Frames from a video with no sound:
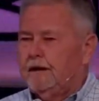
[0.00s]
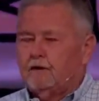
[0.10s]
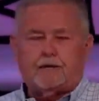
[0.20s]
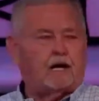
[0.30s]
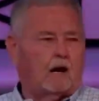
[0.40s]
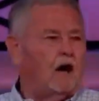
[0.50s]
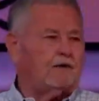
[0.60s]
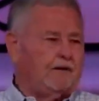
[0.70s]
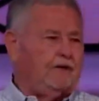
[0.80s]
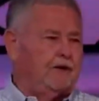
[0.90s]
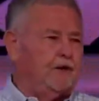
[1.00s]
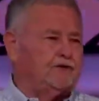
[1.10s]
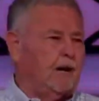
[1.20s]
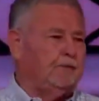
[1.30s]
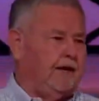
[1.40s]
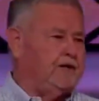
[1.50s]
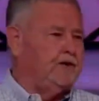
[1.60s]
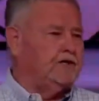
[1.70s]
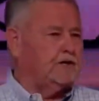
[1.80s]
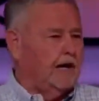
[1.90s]
It don't take a lot of faith to do some things.
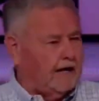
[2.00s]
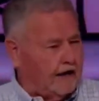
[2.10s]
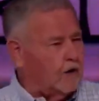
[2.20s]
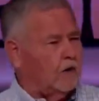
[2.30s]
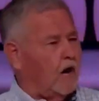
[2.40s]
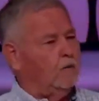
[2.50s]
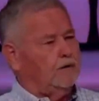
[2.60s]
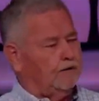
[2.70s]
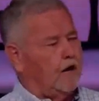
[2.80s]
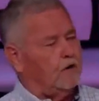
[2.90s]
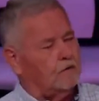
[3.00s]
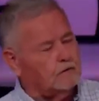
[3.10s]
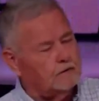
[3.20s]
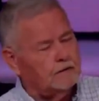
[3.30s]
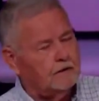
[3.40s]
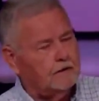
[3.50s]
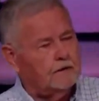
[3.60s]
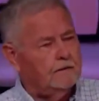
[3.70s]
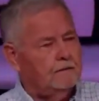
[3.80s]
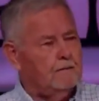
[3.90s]
You just kind of go along with the flow.
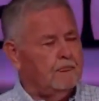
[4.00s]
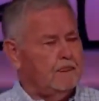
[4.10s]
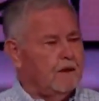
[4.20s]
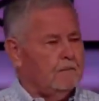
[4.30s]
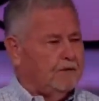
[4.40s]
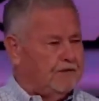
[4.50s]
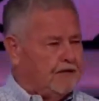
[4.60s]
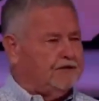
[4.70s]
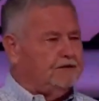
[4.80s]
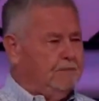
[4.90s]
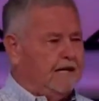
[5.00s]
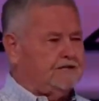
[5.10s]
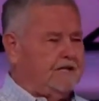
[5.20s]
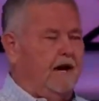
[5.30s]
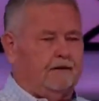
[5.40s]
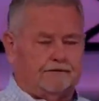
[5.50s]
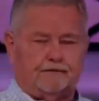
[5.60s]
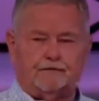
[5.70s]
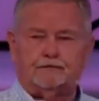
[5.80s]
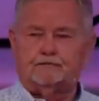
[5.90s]
But this is big
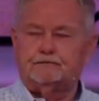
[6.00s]
stuff.